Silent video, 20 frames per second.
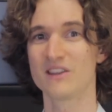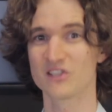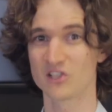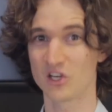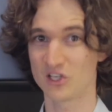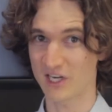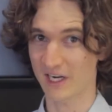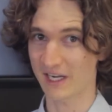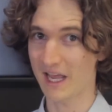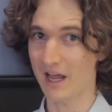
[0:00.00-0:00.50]
So
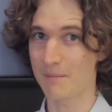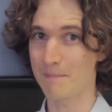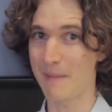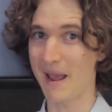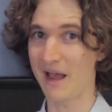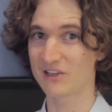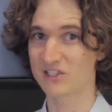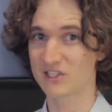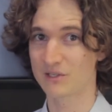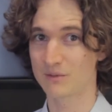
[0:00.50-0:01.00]
check out
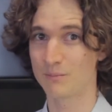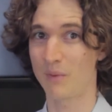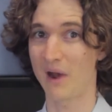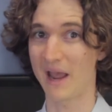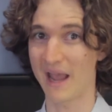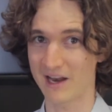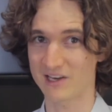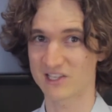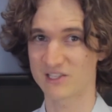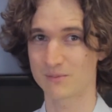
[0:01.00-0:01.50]
Maus
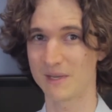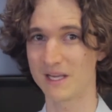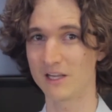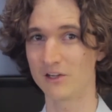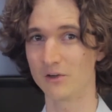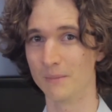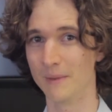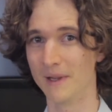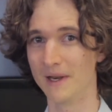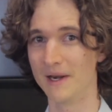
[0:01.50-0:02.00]
by Art
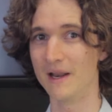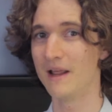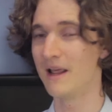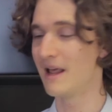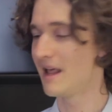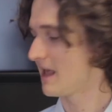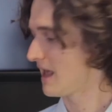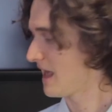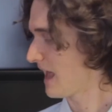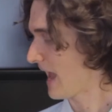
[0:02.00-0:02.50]
Spiegelman.
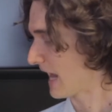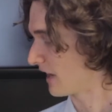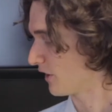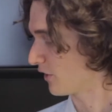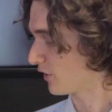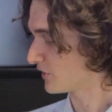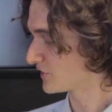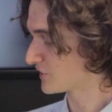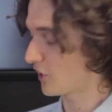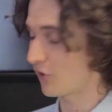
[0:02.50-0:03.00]
And
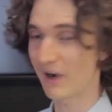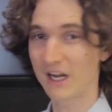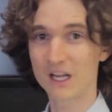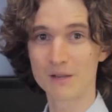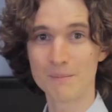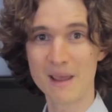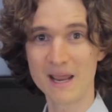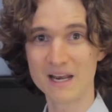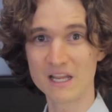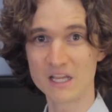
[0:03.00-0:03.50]
I also
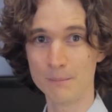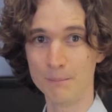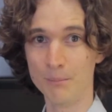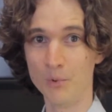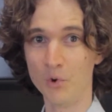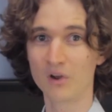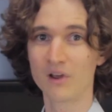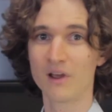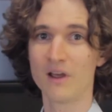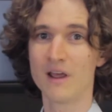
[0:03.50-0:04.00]
recommend the
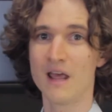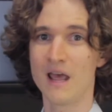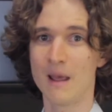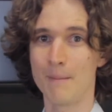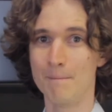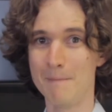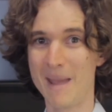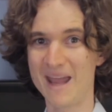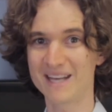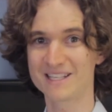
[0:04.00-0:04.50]
book
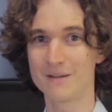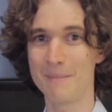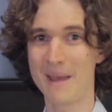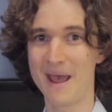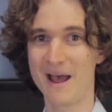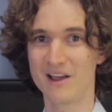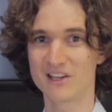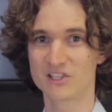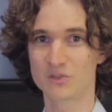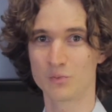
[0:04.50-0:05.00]

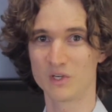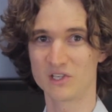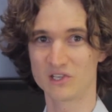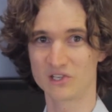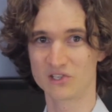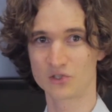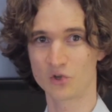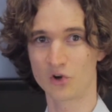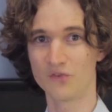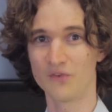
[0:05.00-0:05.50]
MetaMaus, which
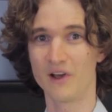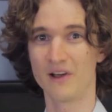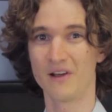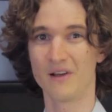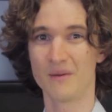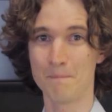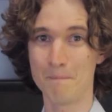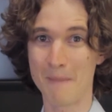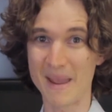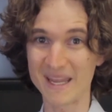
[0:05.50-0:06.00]
is sort of
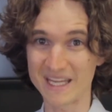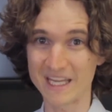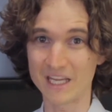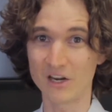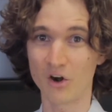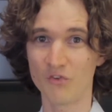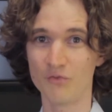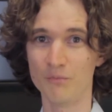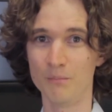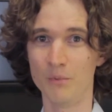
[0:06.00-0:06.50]
a
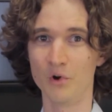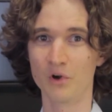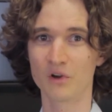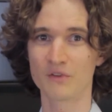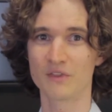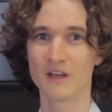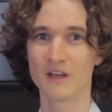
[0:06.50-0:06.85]
making of book